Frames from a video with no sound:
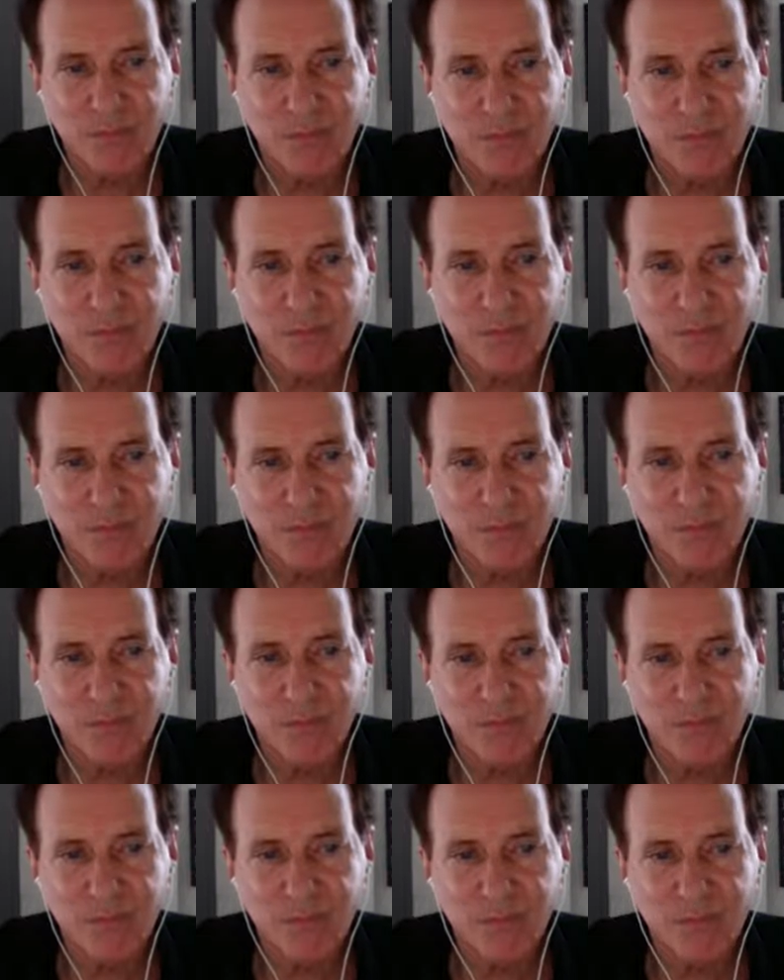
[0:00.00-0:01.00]

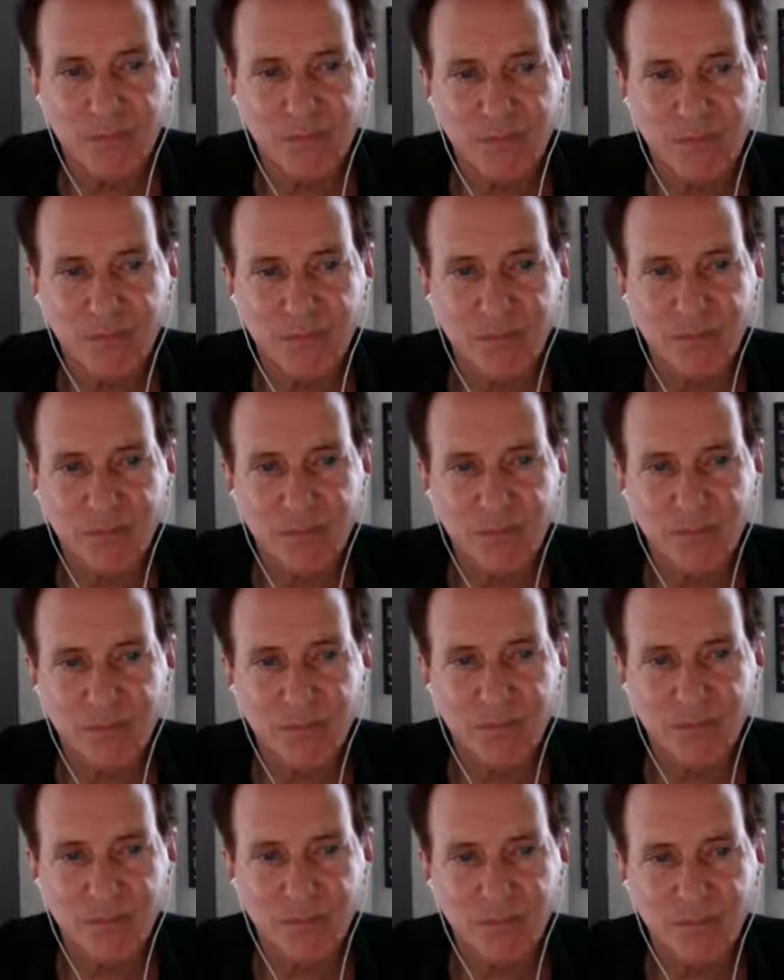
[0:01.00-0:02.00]

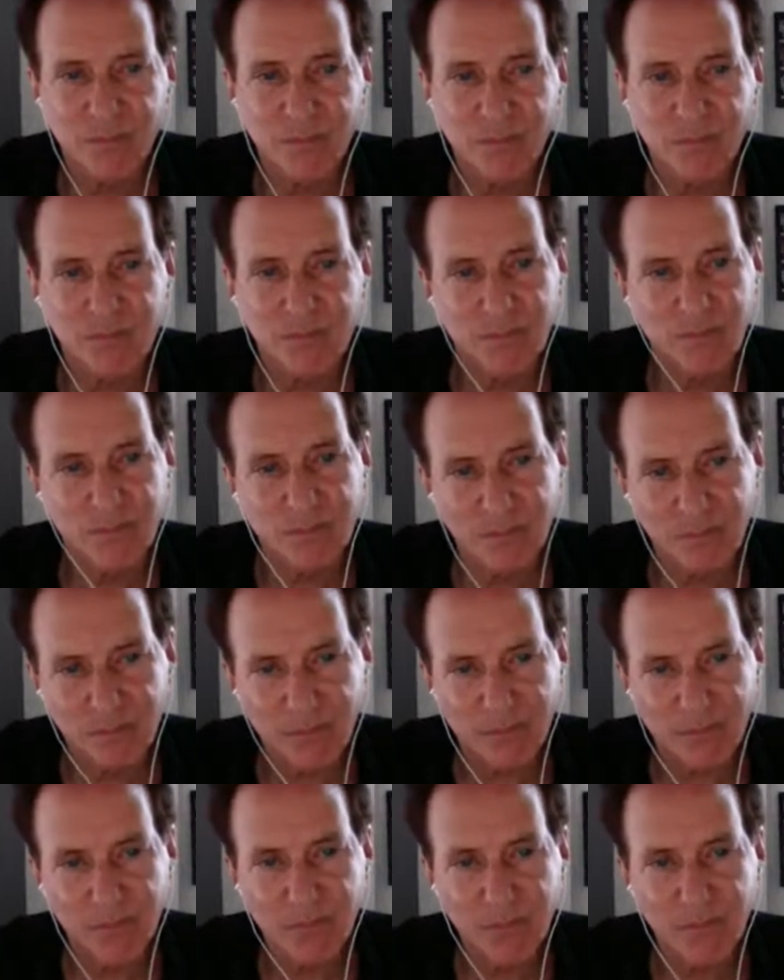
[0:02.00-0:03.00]

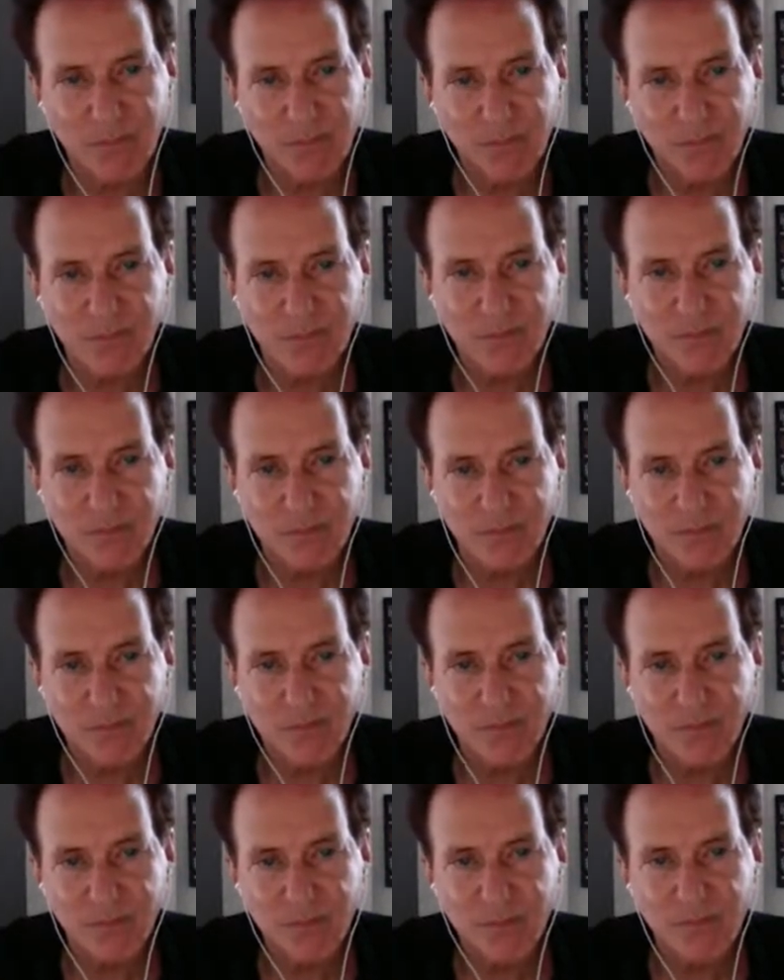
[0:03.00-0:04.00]

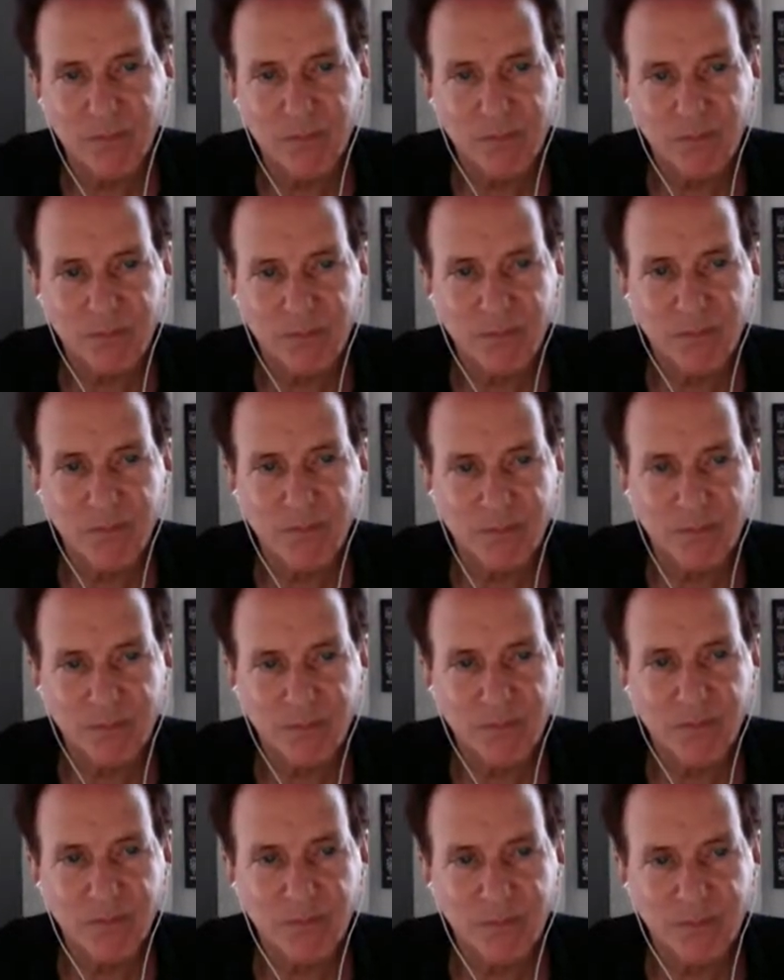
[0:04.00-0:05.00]

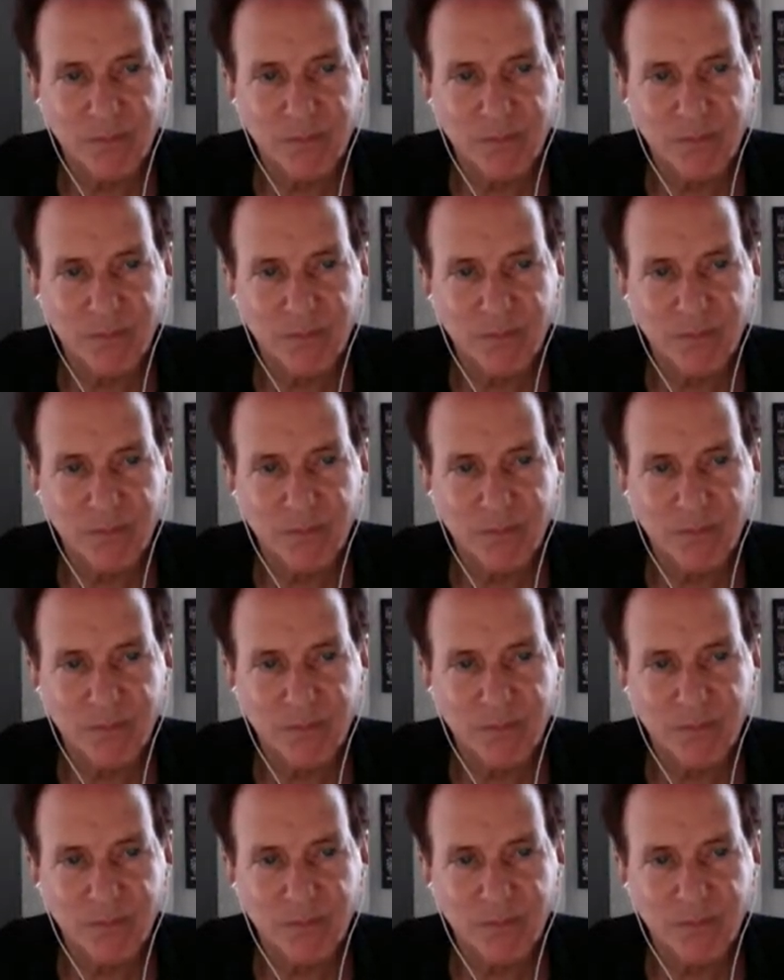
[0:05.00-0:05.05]
No words are spoken by the person on screen.